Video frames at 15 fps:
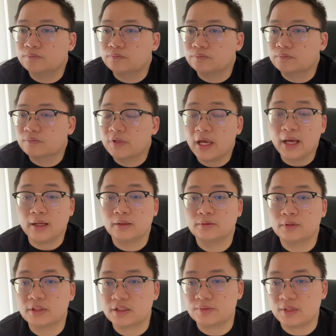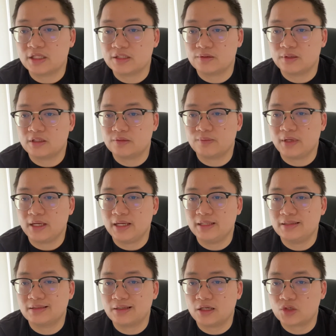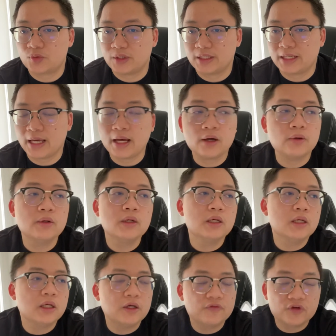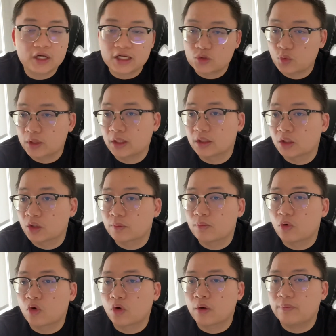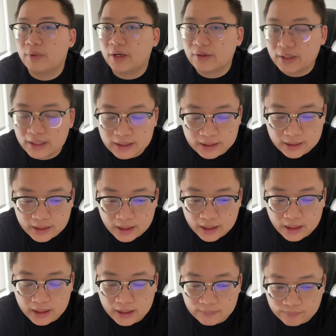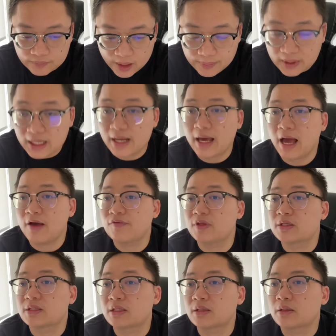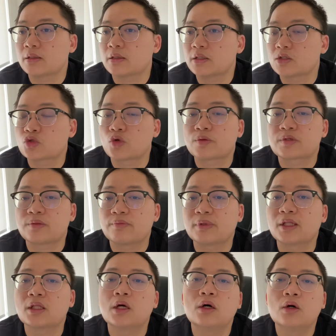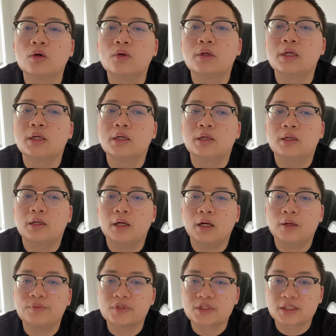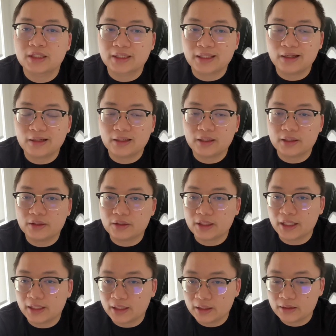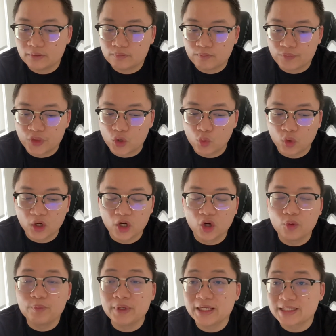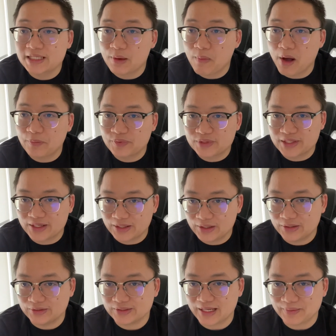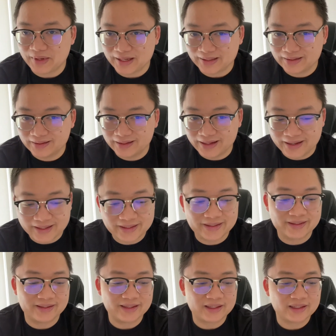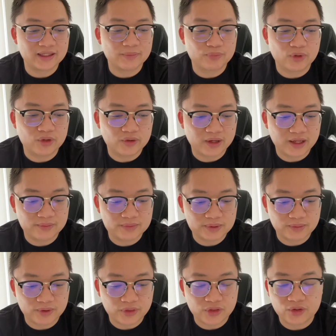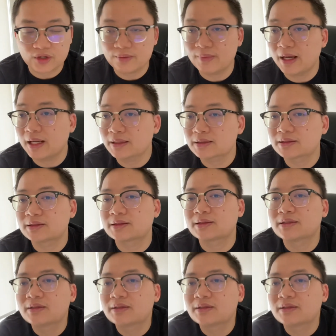yeah, it's my hidden sauce right now. If you guys want to learn more about it, I'm gonna have this in the description below. Just click on it and you get in. There will be some upsells. I'm not gonna lie to you. I think the program's about 30 bucks,